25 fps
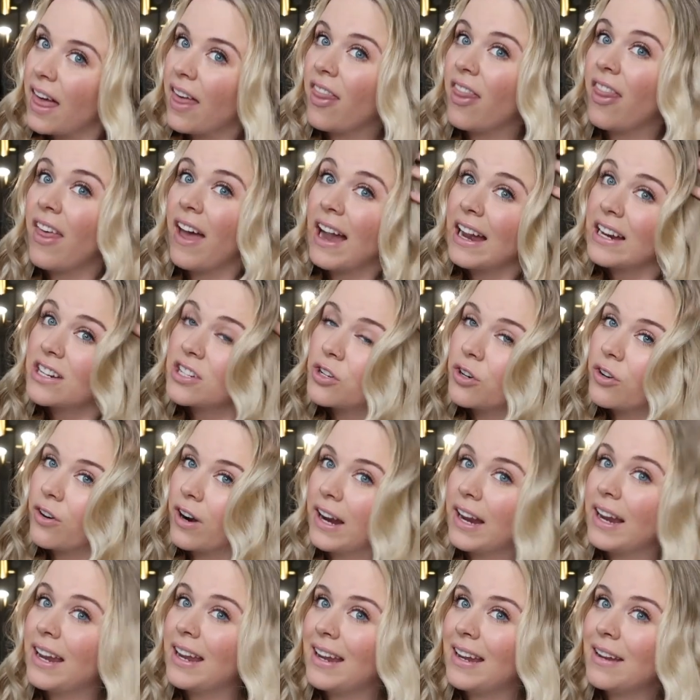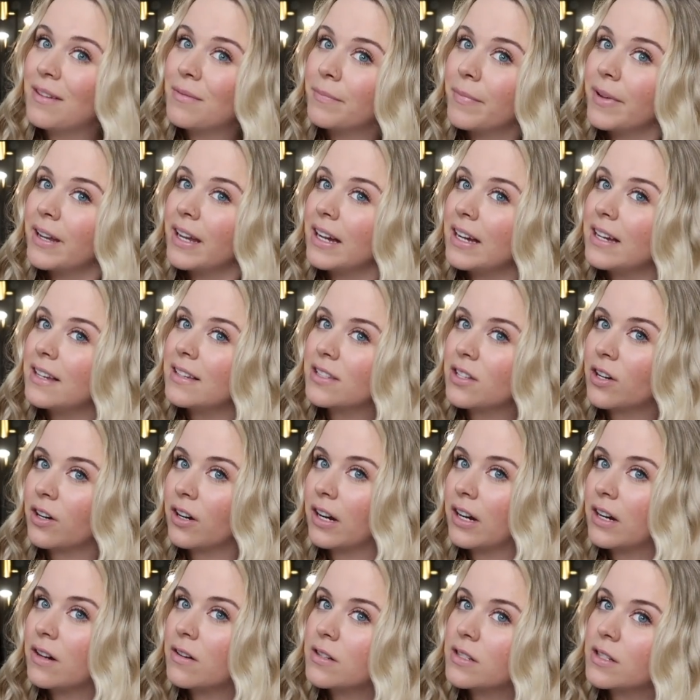that great because her
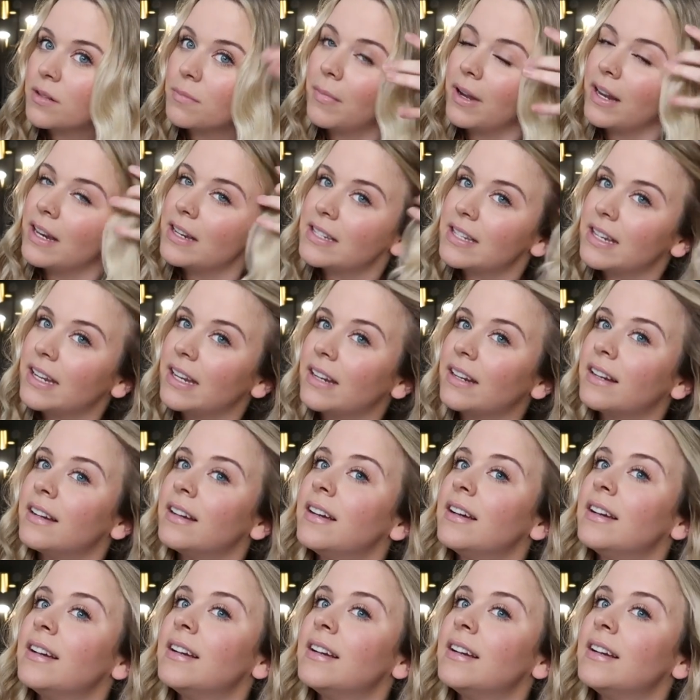hair is amazing.